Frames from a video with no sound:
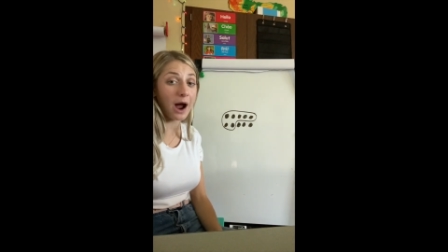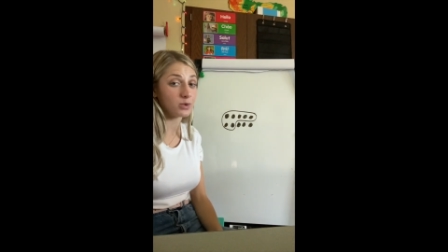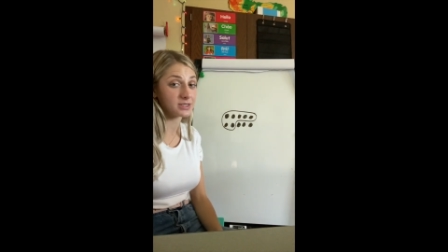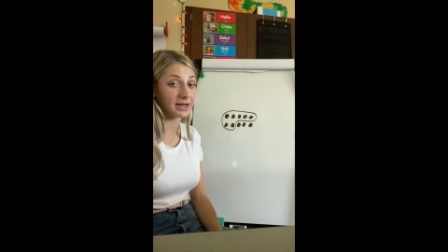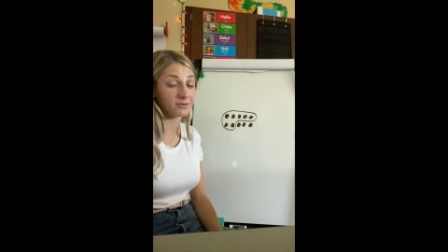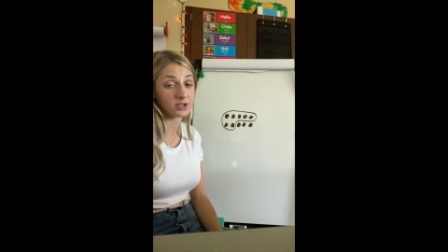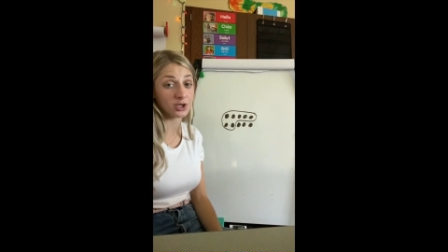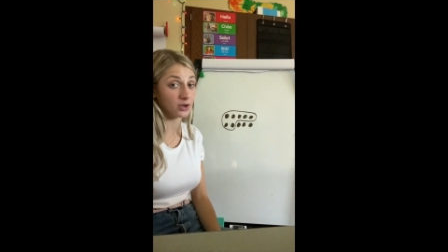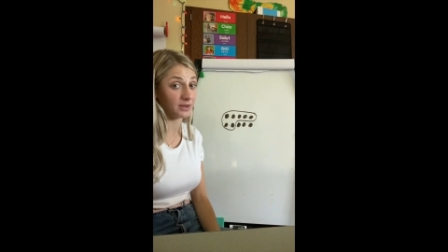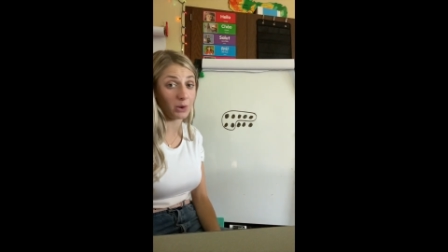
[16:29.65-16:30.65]
outside of the
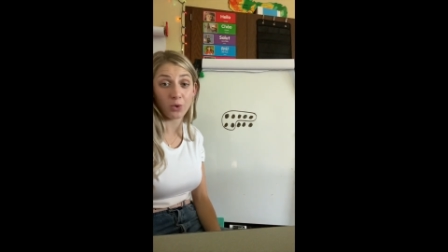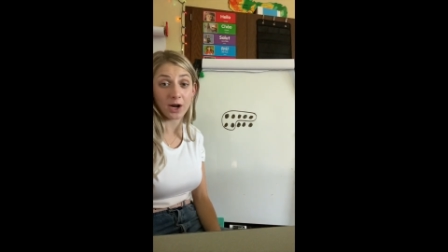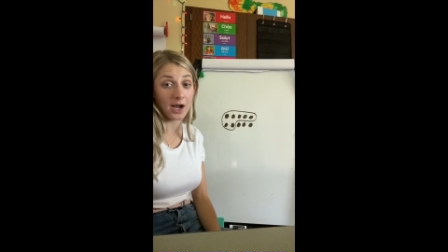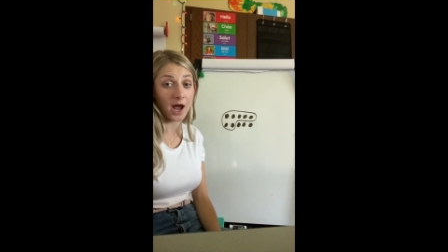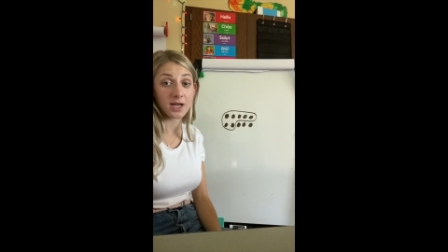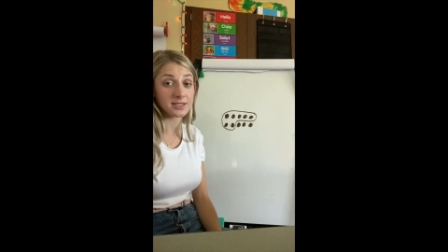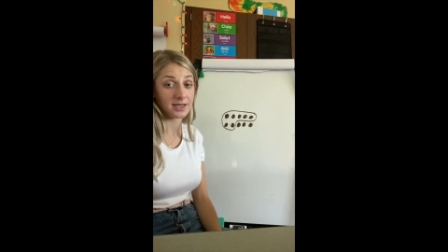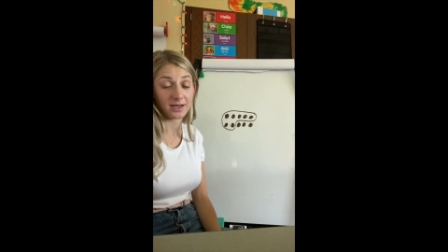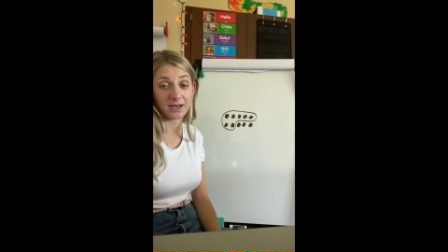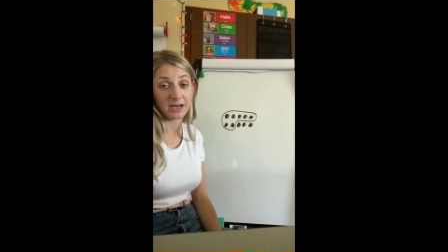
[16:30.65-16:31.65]
circle that we're not
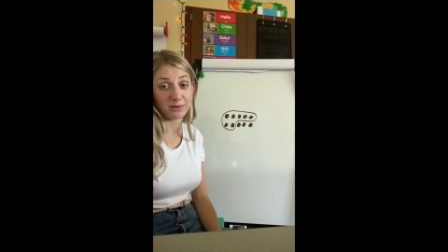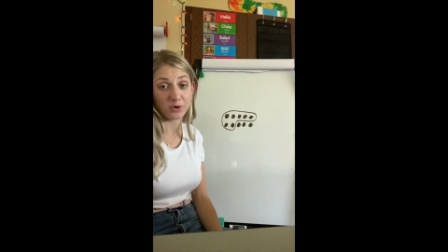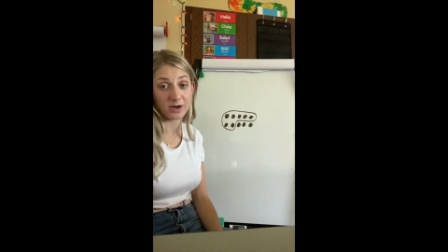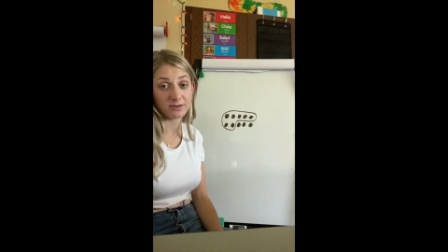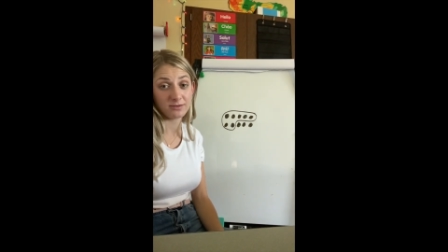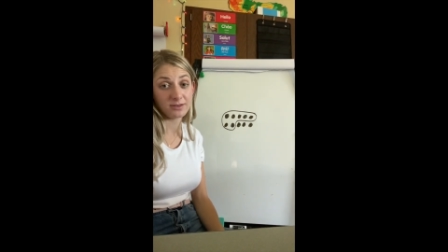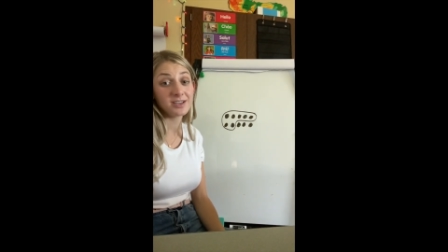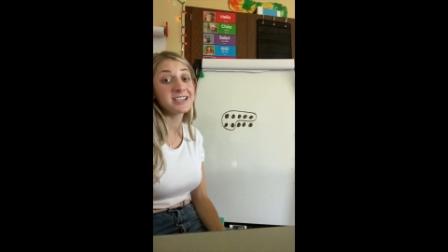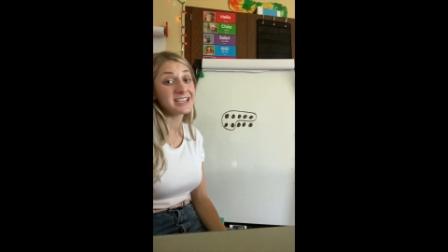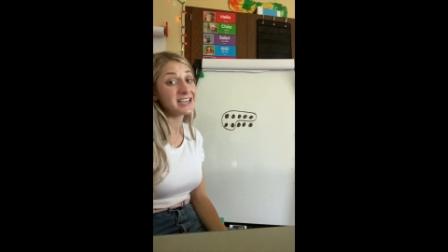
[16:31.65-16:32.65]
standing anymore?
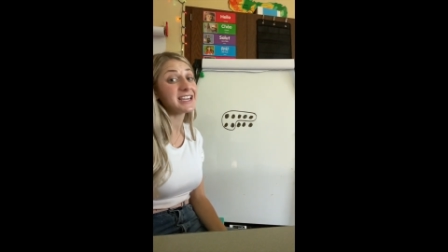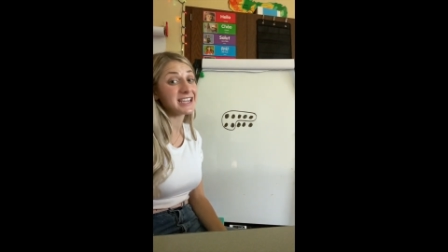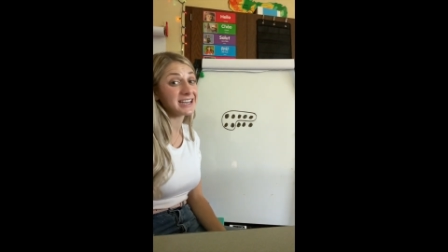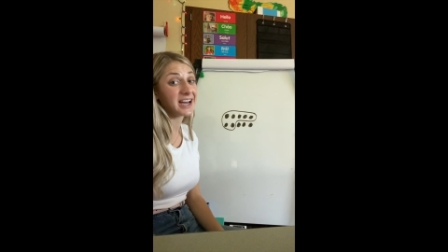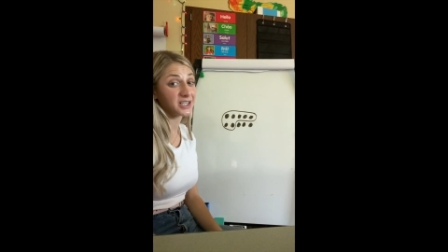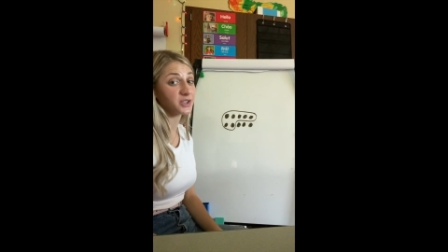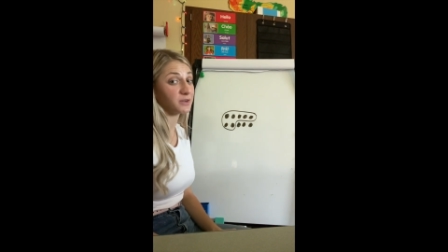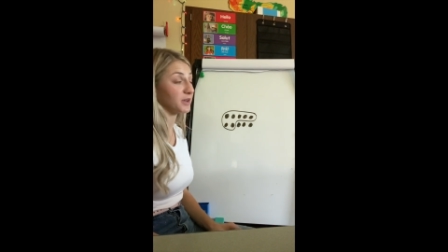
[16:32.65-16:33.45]
He knocked over